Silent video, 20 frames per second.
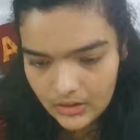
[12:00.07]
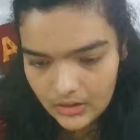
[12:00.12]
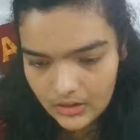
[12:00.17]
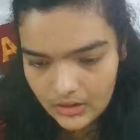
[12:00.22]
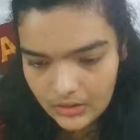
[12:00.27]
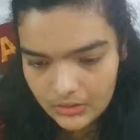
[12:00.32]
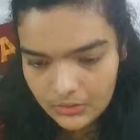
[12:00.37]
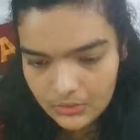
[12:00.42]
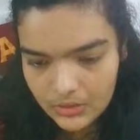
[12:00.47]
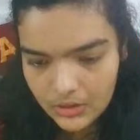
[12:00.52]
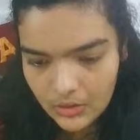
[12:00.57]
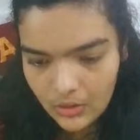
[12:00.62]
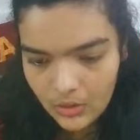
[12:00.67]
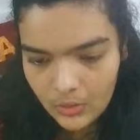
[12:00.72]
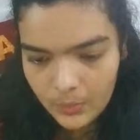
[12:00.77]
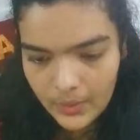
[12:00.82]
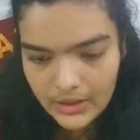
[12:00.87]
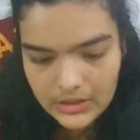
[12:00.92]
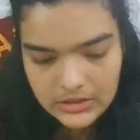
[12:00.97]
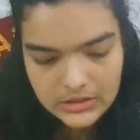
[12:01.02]
You can
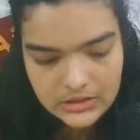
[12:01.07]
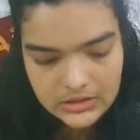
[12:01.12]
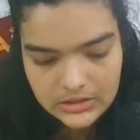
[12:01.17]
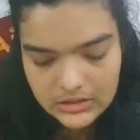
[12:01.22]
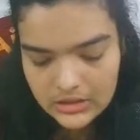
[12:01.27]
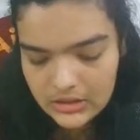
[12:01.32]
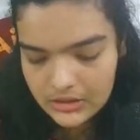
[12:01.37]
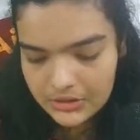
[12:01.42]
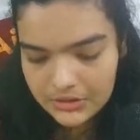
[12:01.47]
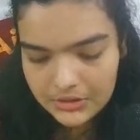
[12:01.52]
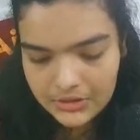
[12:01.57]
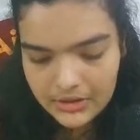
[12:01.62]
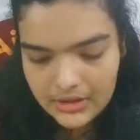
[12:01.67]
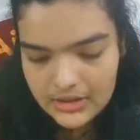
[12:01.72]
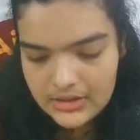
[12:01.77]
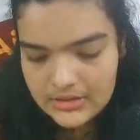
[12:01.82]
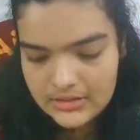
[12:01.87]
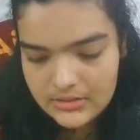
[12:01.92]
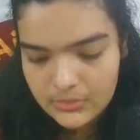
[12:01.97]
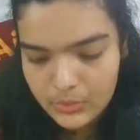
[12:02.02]
always
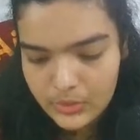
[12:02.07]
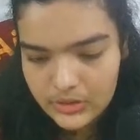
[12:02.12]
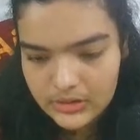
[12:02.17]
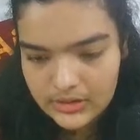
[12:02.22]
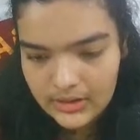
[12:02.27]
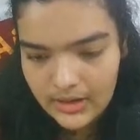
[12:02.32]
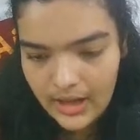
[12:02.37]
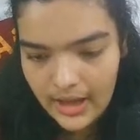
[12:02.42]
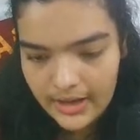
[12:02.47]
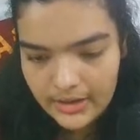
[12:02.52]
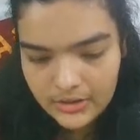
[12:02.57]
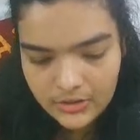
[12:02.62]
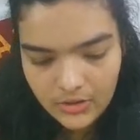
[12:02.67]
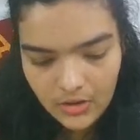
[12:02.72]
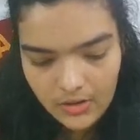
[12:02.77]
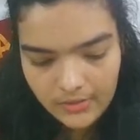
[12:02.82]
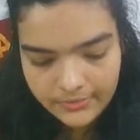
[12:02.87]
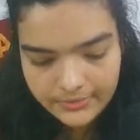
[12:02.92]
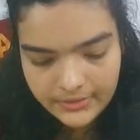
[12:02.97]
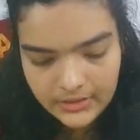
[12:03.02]
increase the width and height
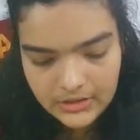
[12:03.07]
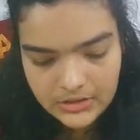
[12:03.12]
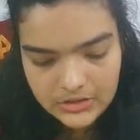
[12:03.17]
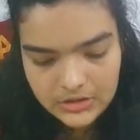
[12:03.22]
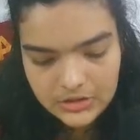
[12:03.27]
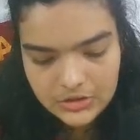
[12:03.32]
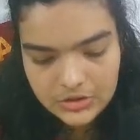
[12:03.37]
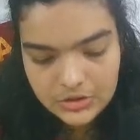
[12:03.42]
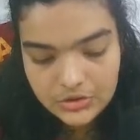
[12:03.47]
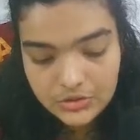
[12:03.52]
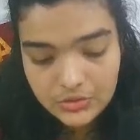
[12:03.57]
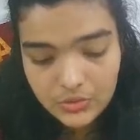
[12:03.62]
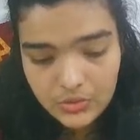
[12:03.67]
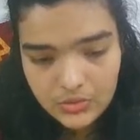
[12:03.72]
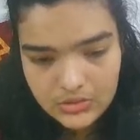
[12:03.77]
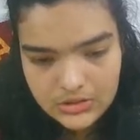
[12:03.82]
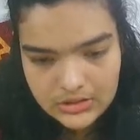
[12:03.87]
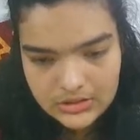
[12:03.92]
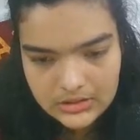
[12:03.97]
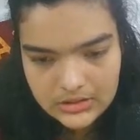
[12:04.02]
of these
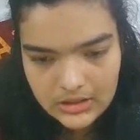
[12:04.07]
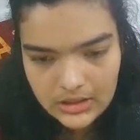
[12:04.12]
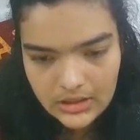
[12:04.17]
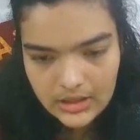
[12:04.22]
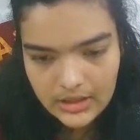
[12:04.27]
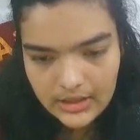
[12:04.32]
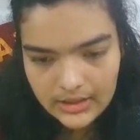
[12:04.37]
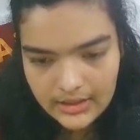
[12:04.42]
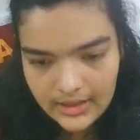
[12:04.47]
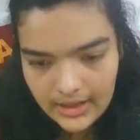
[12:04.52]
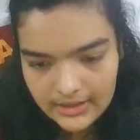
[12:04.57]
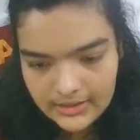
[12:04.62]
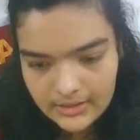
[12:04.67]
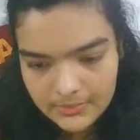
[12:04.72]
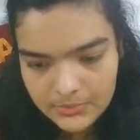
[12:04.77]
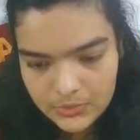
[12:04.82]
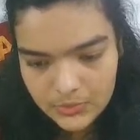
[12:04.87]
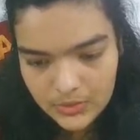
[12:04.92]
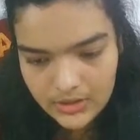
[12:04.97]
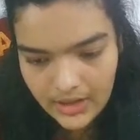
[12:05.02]
strokes, get
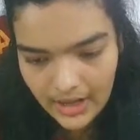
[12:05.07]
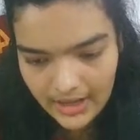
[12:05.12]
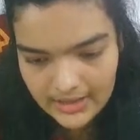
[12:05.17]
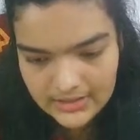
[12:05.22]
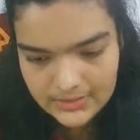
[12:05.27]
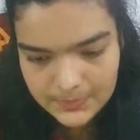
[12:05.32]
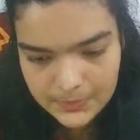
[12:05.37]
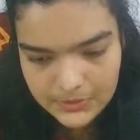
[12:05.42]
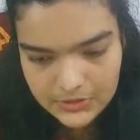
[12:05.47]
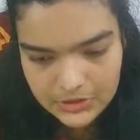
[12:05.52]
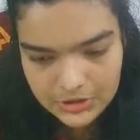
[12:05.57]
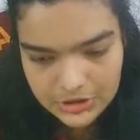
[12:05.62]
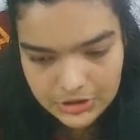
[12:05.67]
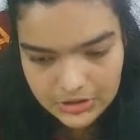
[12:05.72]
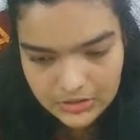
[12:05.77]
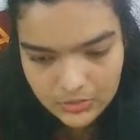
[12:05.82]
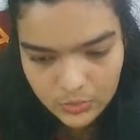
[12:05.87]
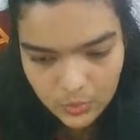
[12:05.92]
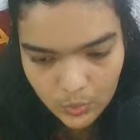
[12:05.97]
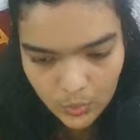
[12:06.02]
them to a nice
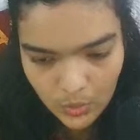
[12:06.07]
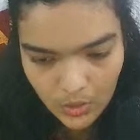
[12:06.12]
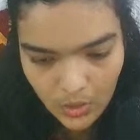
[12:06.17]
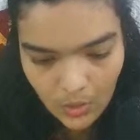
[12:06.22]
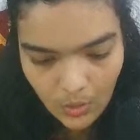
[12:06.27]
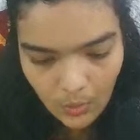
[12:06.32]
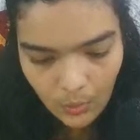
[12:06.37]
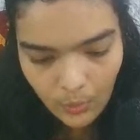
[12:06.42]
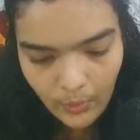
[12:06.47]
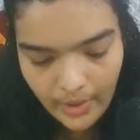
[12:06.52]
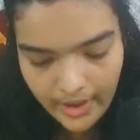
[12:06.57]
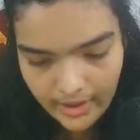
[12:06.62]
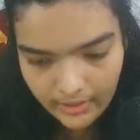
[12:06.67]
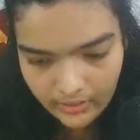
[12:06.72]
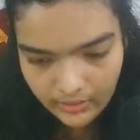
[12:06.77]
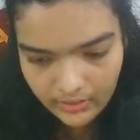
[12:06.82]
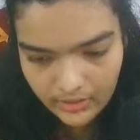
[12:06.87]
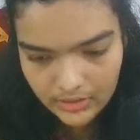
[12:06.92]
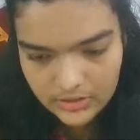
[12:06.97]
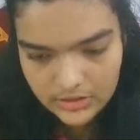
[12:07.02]
position
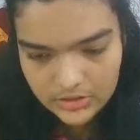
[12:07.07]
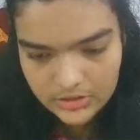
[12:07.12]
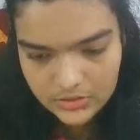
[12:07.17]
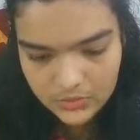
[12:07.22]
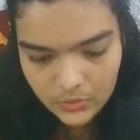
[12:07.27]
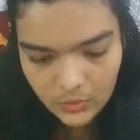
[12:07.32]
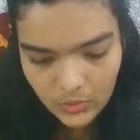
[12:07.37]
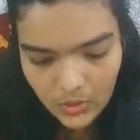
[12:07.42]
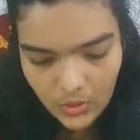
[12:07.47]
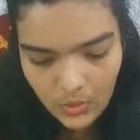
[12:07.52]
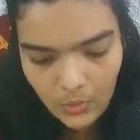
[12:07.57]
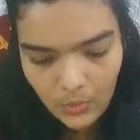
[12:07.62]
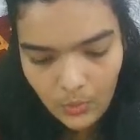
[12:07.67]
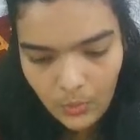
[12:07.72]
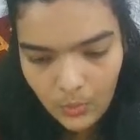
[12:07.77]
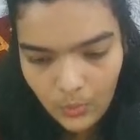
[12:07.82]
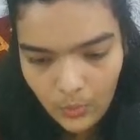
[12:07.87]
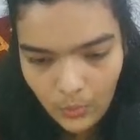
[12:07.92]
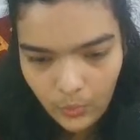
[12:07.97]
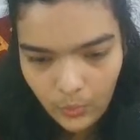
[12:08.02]
where it just
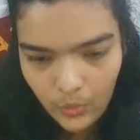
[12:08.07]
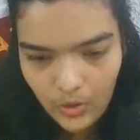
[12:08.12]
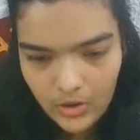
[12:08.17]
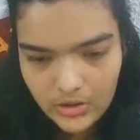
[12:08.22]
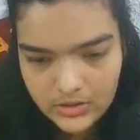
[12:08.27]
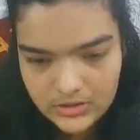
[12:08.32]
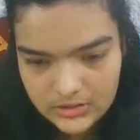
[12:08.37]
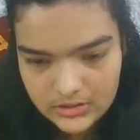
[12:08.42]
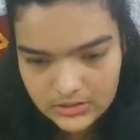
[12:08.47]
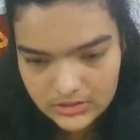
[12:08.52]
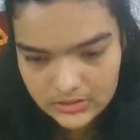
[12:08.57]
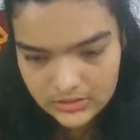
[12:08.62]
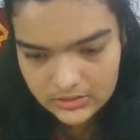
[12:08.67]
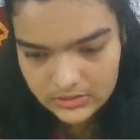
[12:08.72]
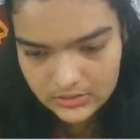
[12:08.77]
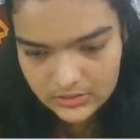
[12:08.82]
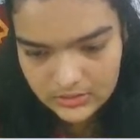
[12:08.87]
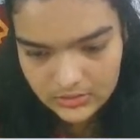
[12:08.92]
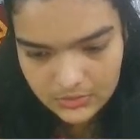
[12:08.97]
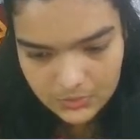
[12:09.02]
works
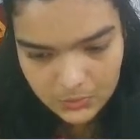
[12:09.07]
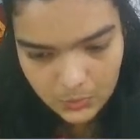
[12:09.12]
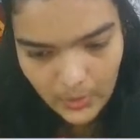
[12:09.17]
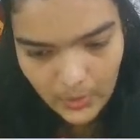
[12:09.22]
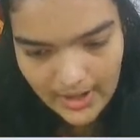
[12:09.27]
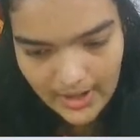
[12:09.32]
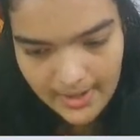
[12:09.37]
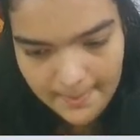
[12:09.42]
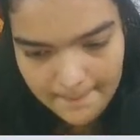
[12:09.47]
well.